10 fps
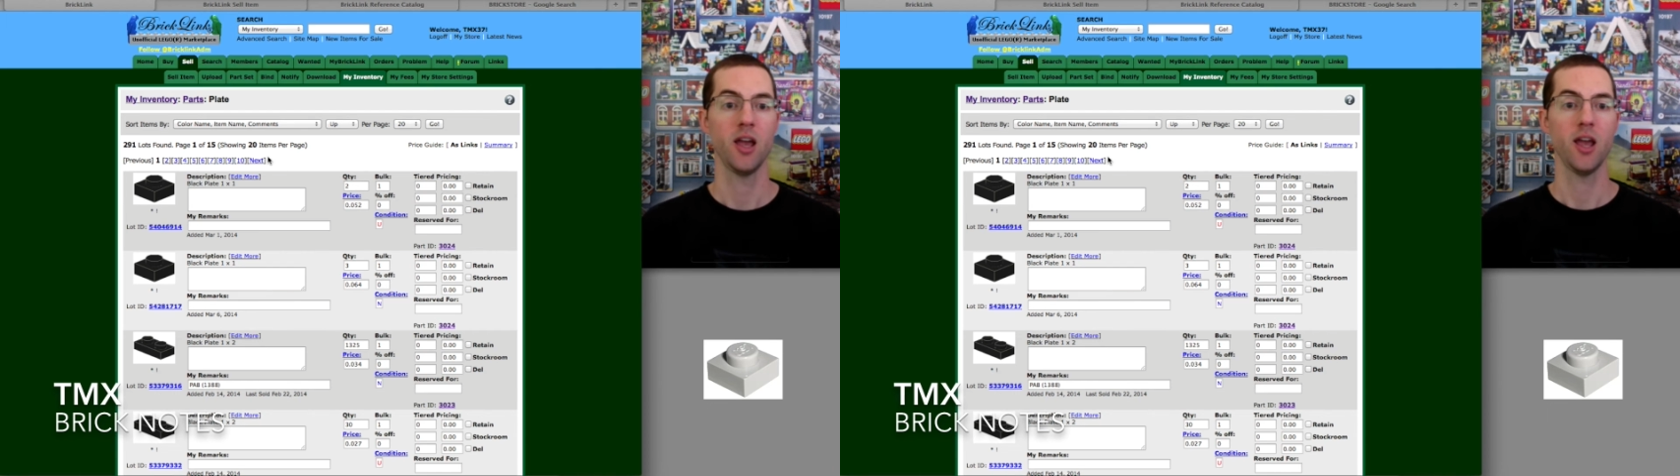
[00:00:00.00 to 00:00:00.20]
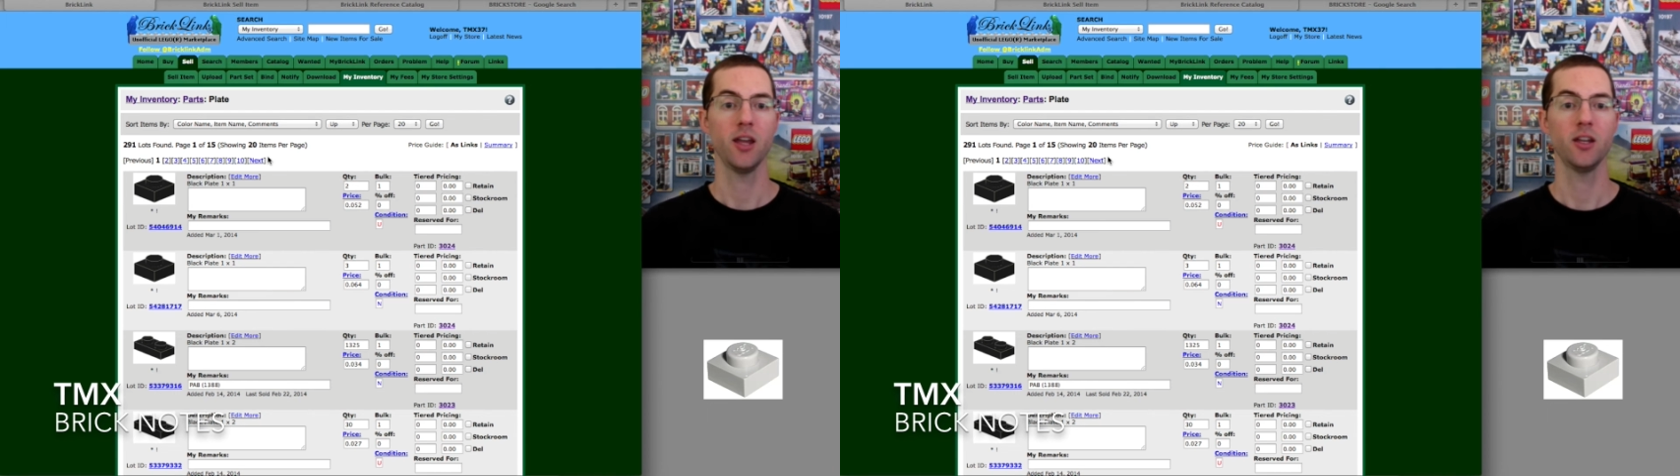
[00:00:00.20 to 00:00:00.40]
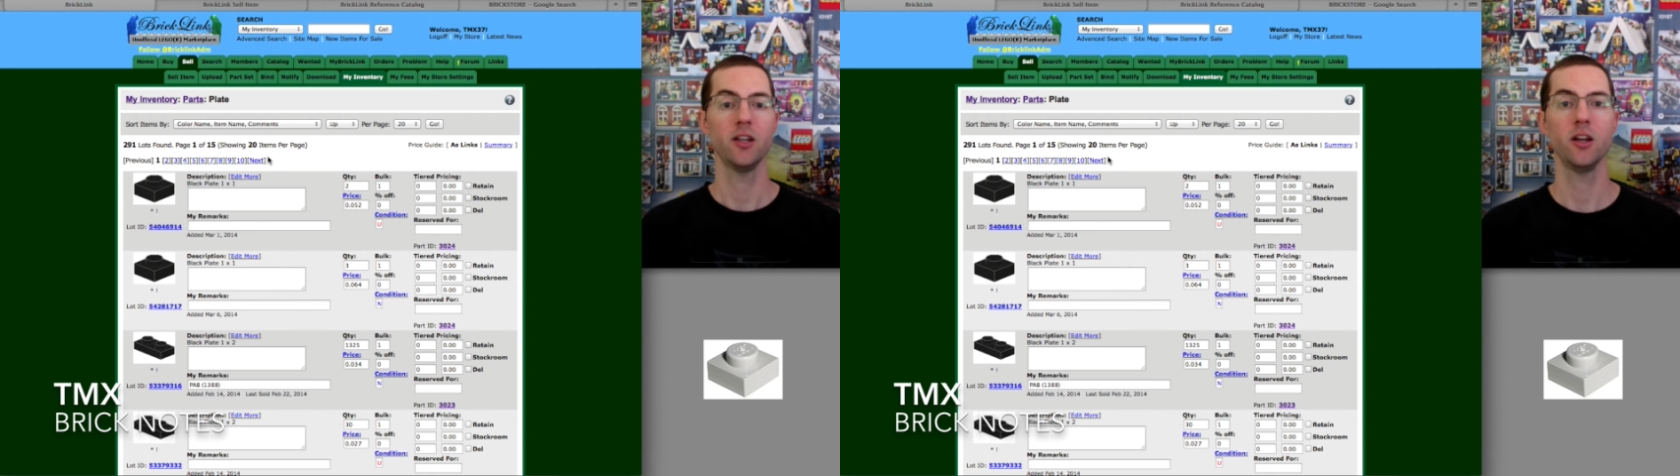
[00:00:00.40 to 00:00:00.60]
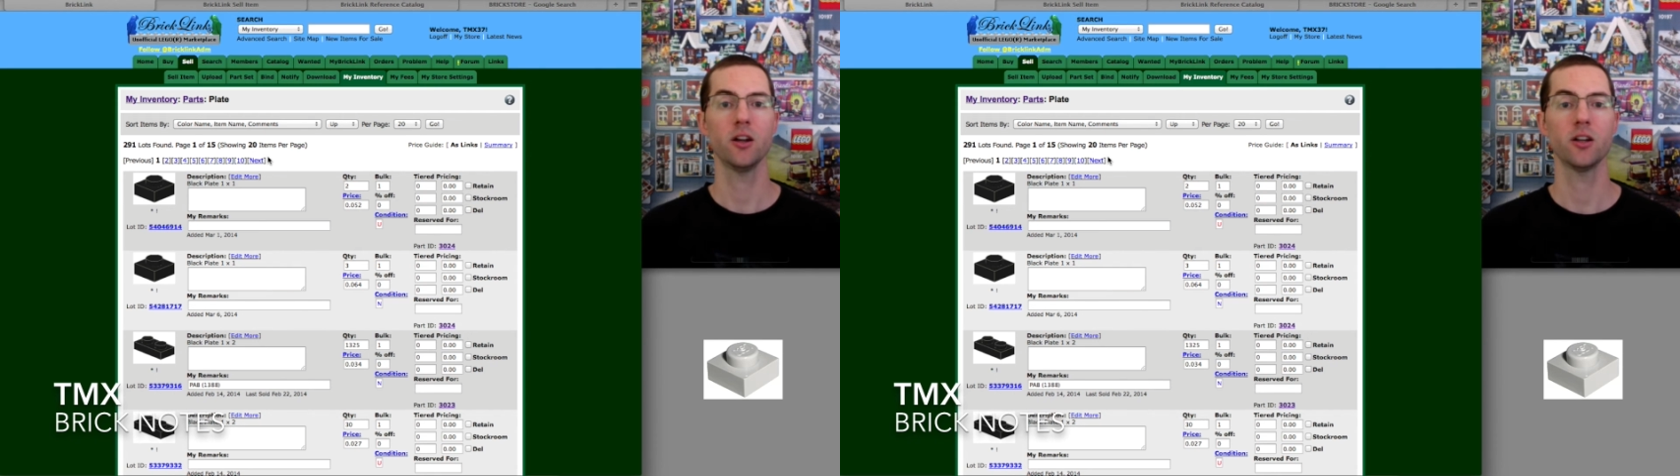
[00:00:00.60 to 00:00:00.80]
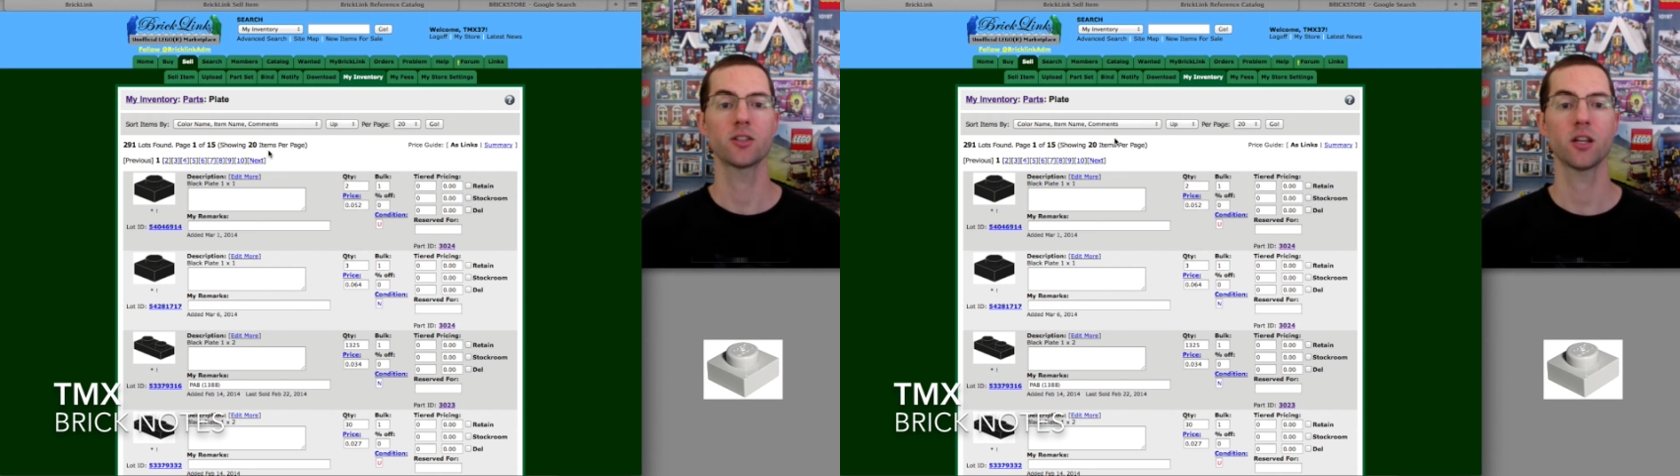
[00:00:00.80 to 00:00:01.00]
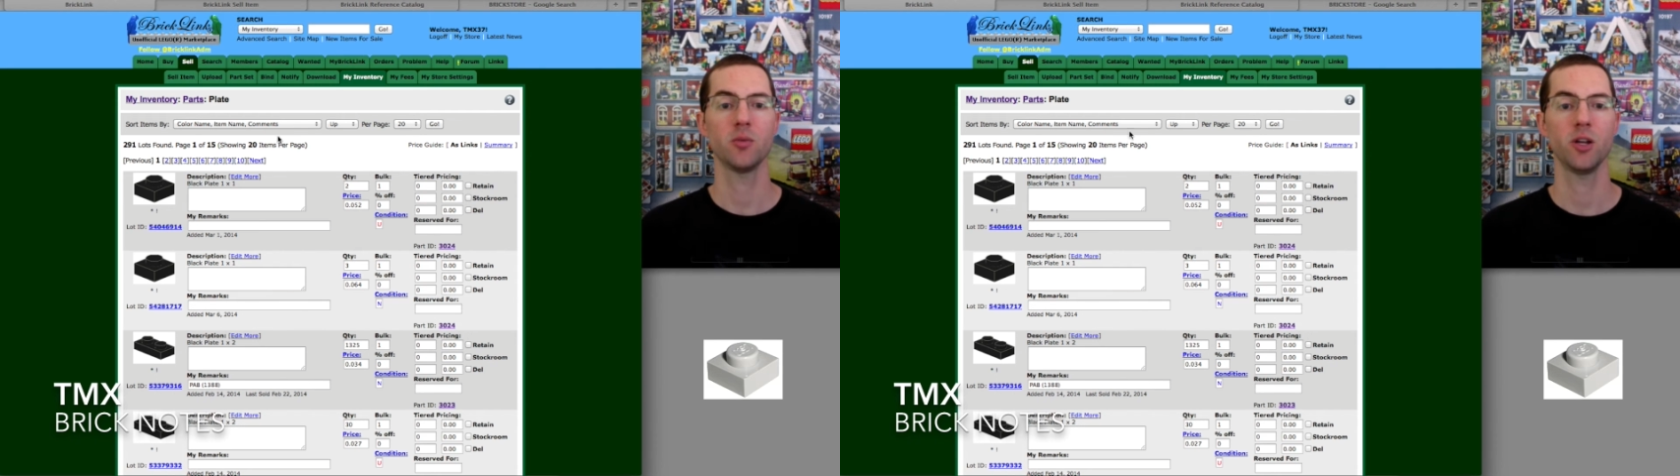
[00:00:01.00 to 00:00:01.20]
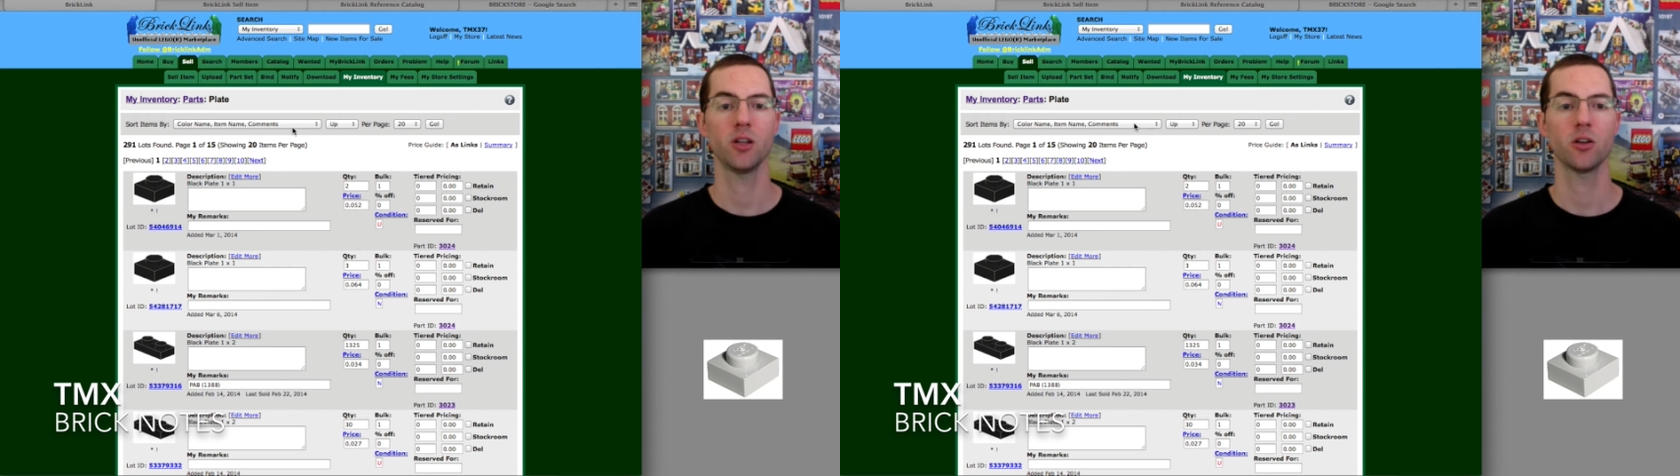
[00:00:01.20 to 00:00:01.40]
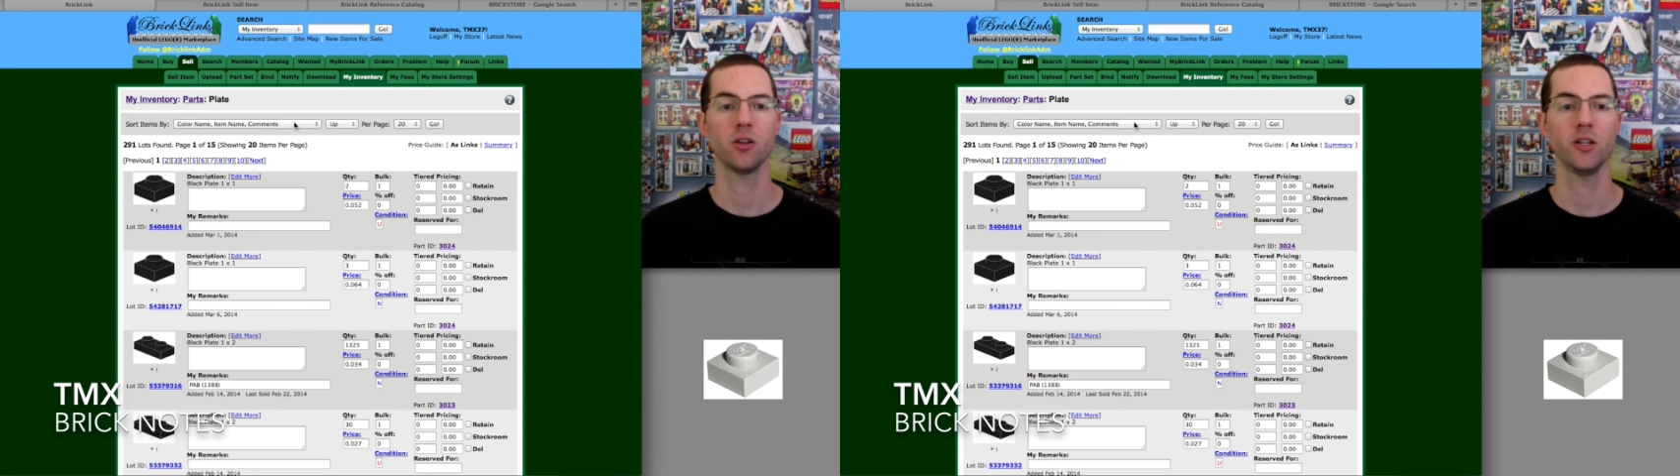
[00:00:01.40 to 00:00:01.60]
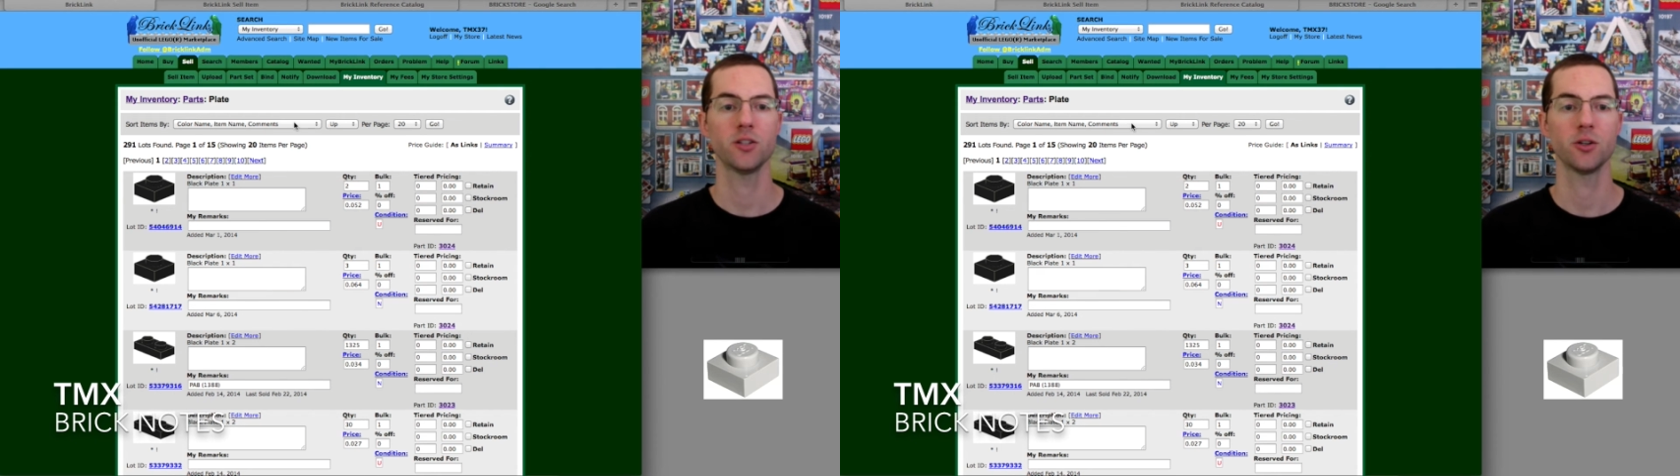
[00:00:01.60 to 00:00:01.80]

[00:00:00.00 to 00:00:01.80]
And in here, it's going to be a little easier.